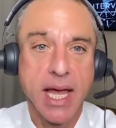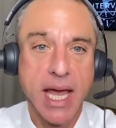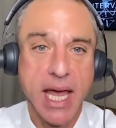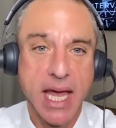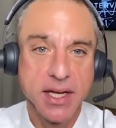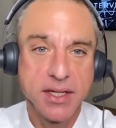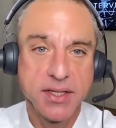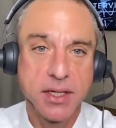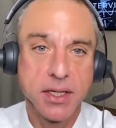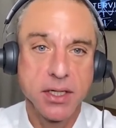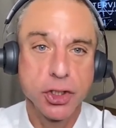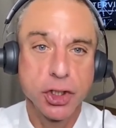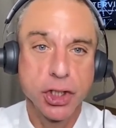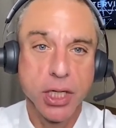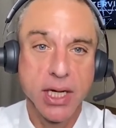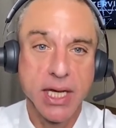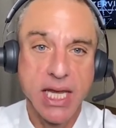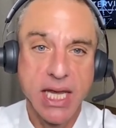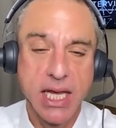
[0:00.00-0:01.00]
HESA
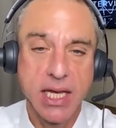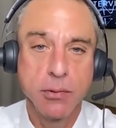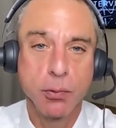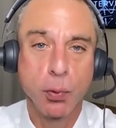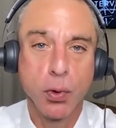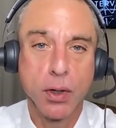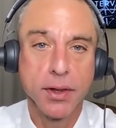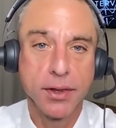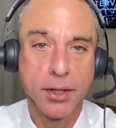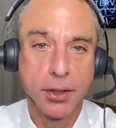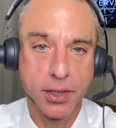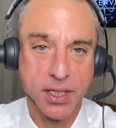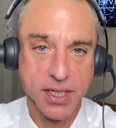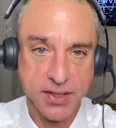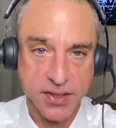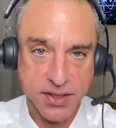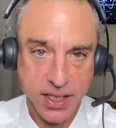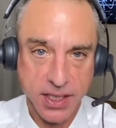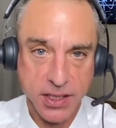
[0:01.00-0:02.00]
Shaheed
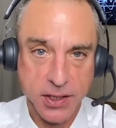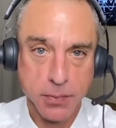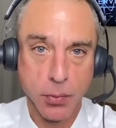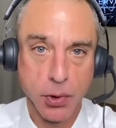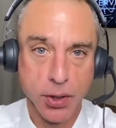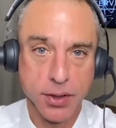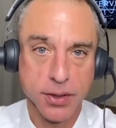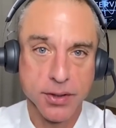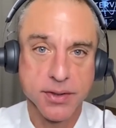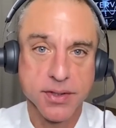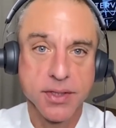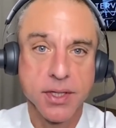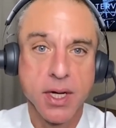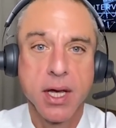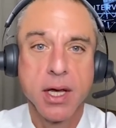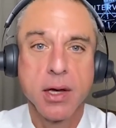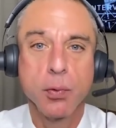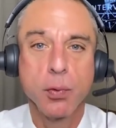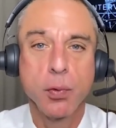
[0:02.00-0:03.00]
136 models,
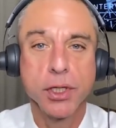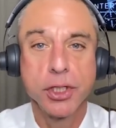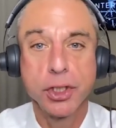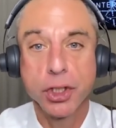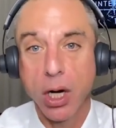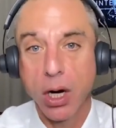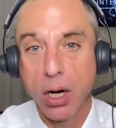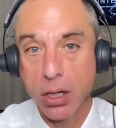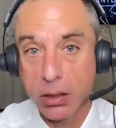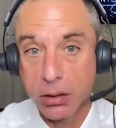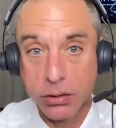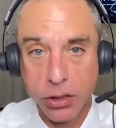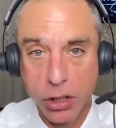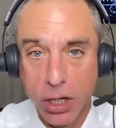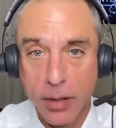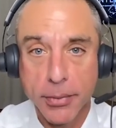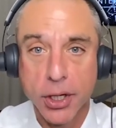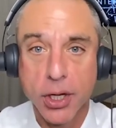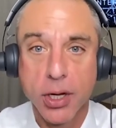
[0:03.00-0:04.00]
which are
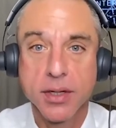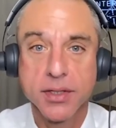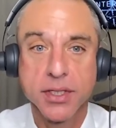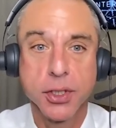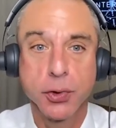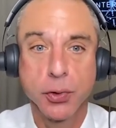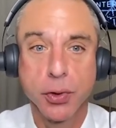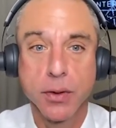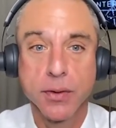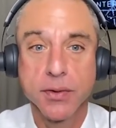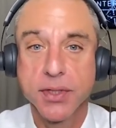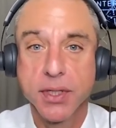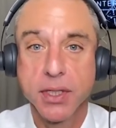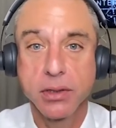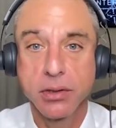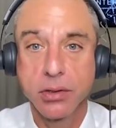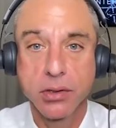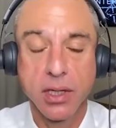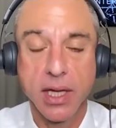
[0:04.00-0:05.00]
kamikaze drones
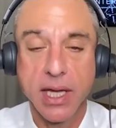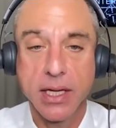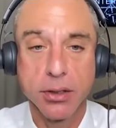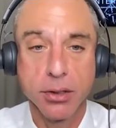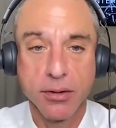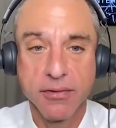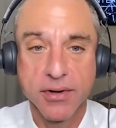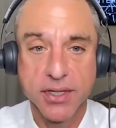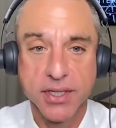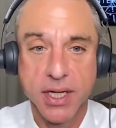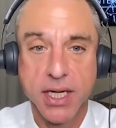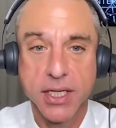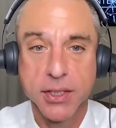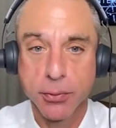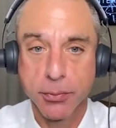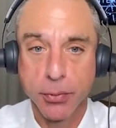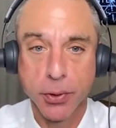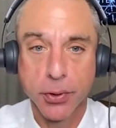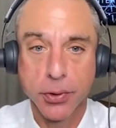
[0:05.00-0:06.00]
that look like an
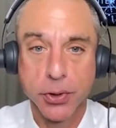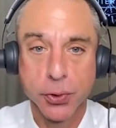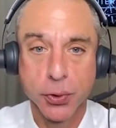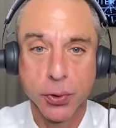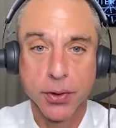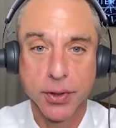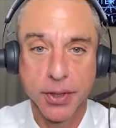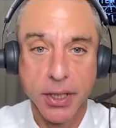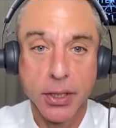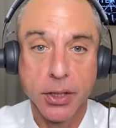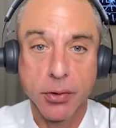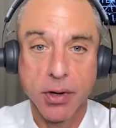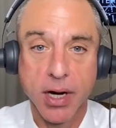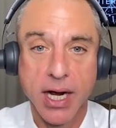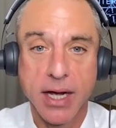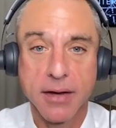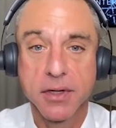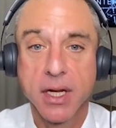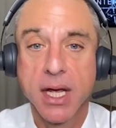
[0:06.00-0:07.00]
oversized remote-controlled
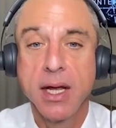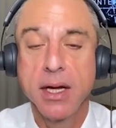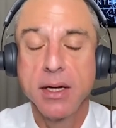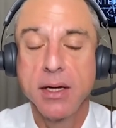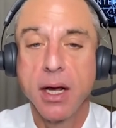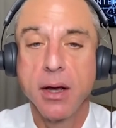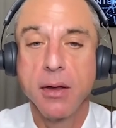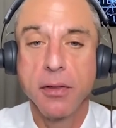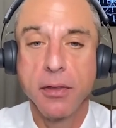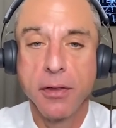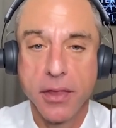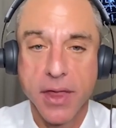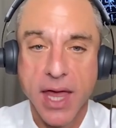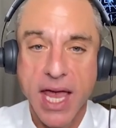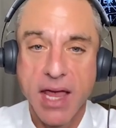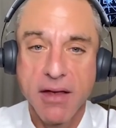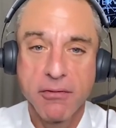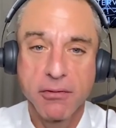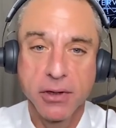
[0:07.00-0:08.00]
aircraft. Now,
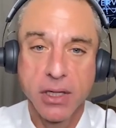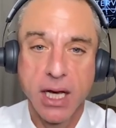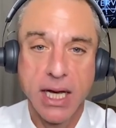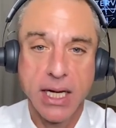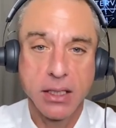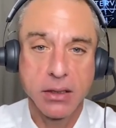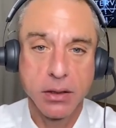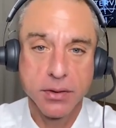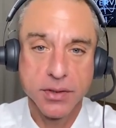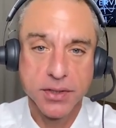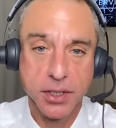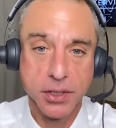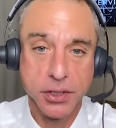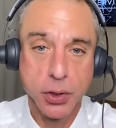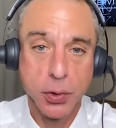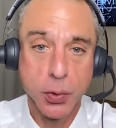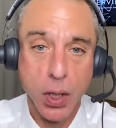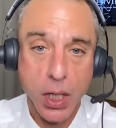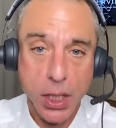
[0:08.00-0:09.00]
they fly close to
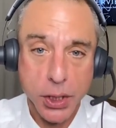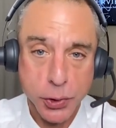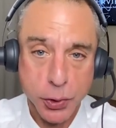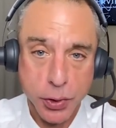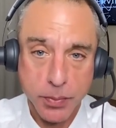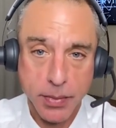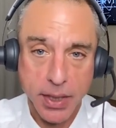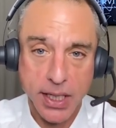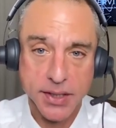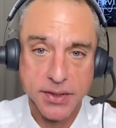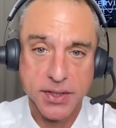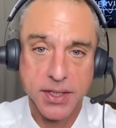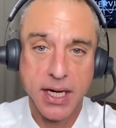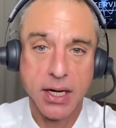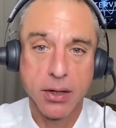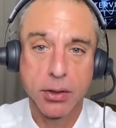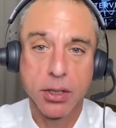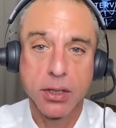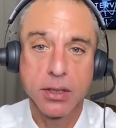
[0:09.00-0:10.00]
200 miles an
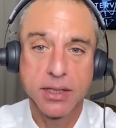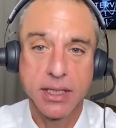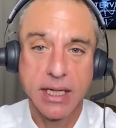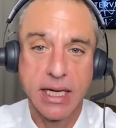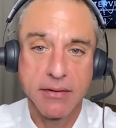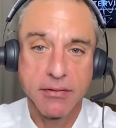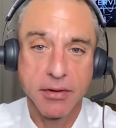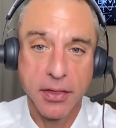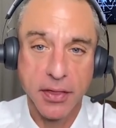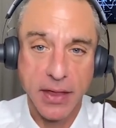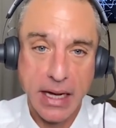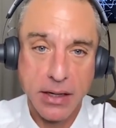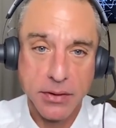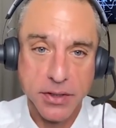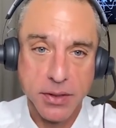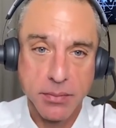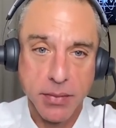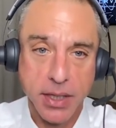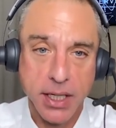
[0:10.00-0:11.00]
hour. They have a
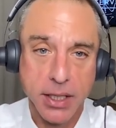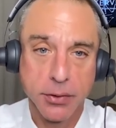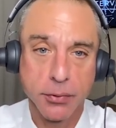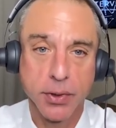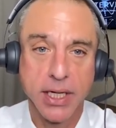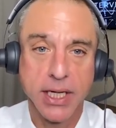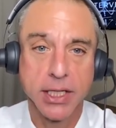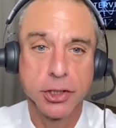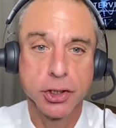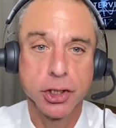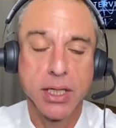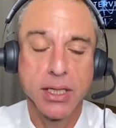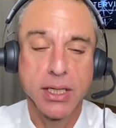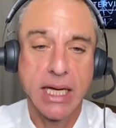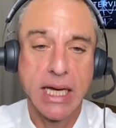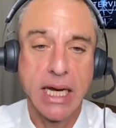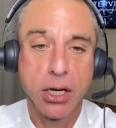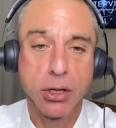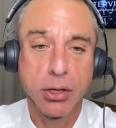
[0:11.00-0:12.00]
1,000-mile range, and
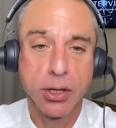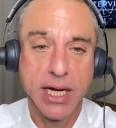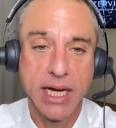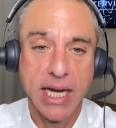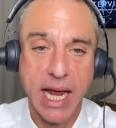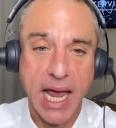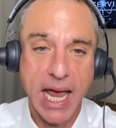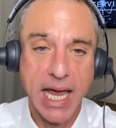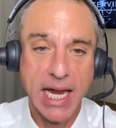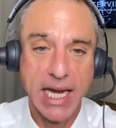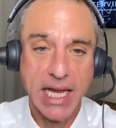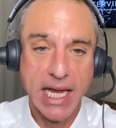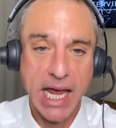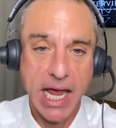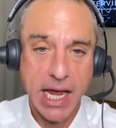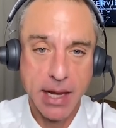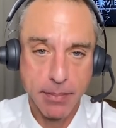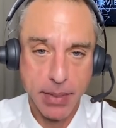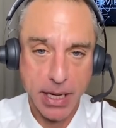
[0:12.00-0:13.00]
they carry an
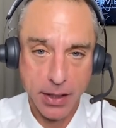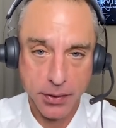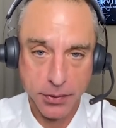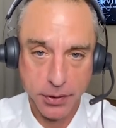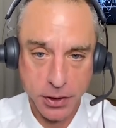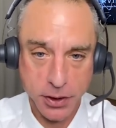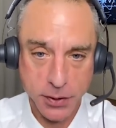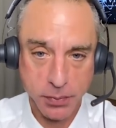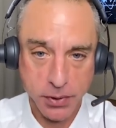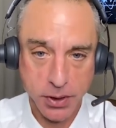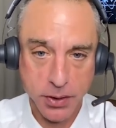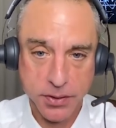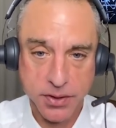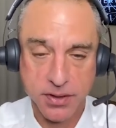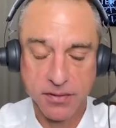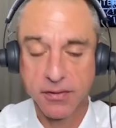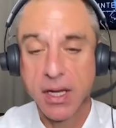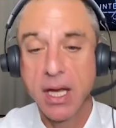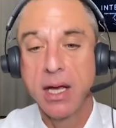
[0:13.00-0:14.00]
88-pound
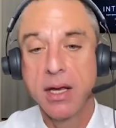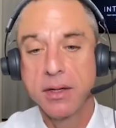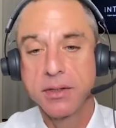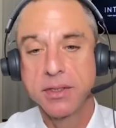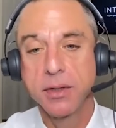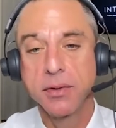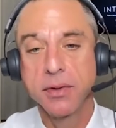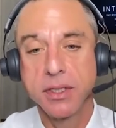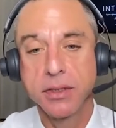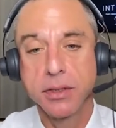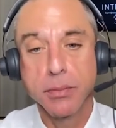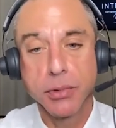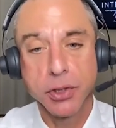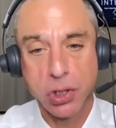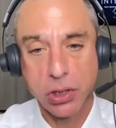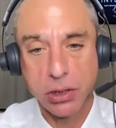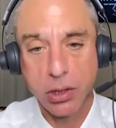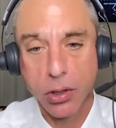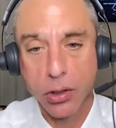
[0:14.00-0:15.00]
explosive. So these are
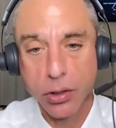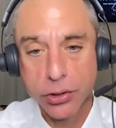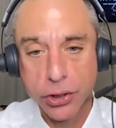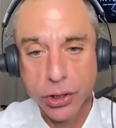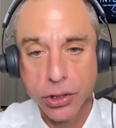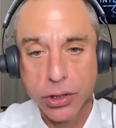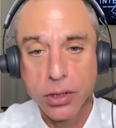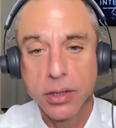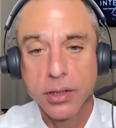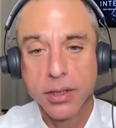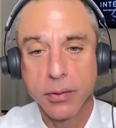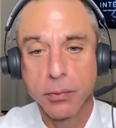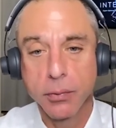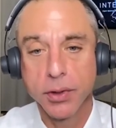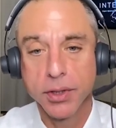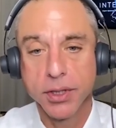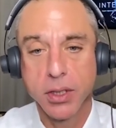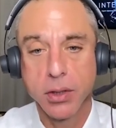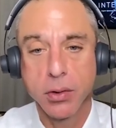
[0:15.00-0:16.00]
much larger than
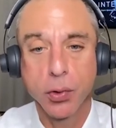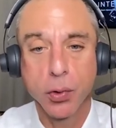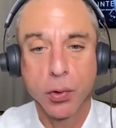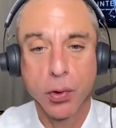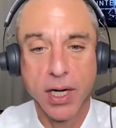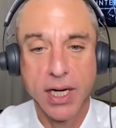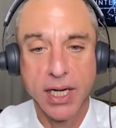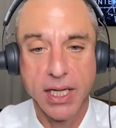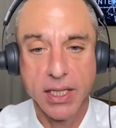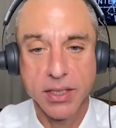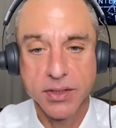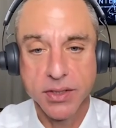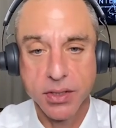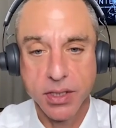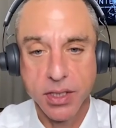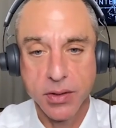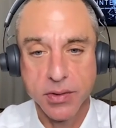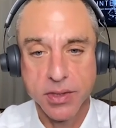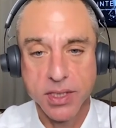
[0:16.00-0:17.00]
what the Ukrainians are
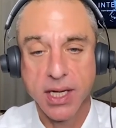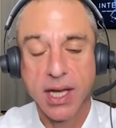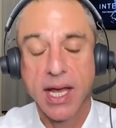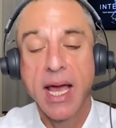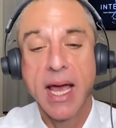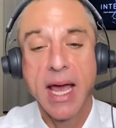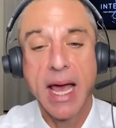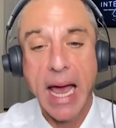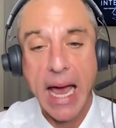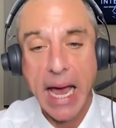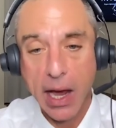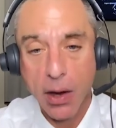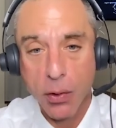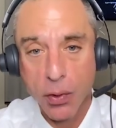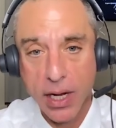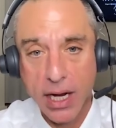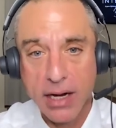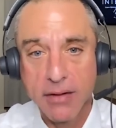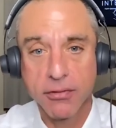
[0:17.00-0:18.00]
using.
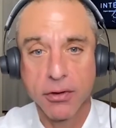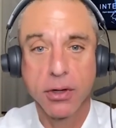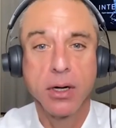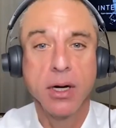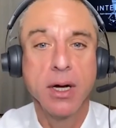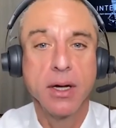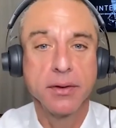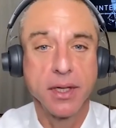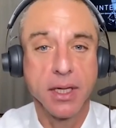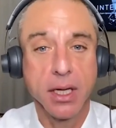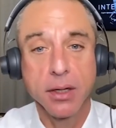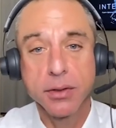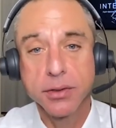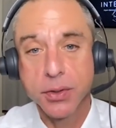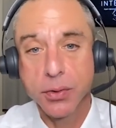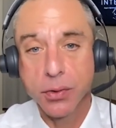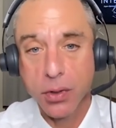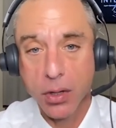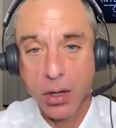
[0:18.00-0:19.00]
However, they
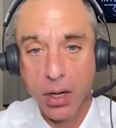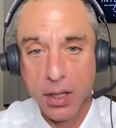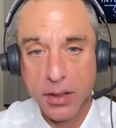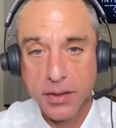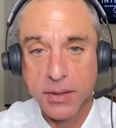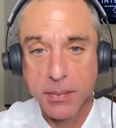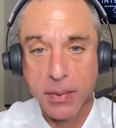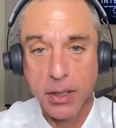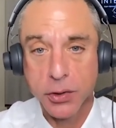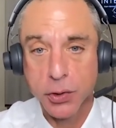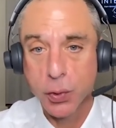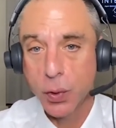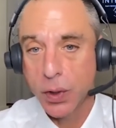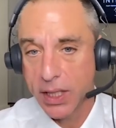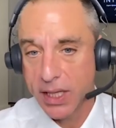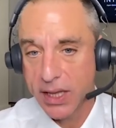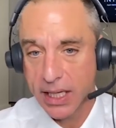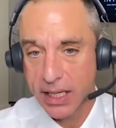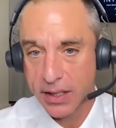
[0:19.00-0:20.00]
also cost about
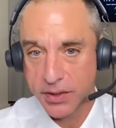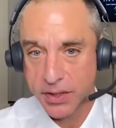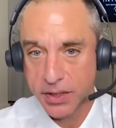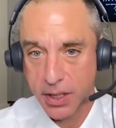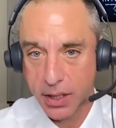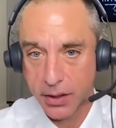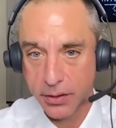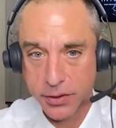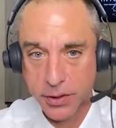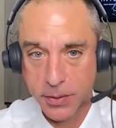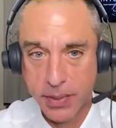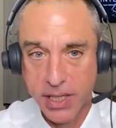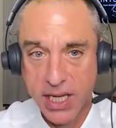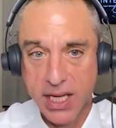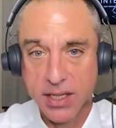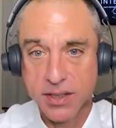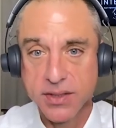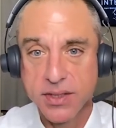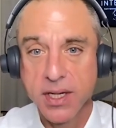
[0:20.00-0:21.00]
$20,000 a
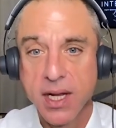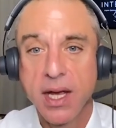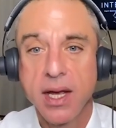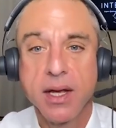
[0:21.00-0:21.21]
piece.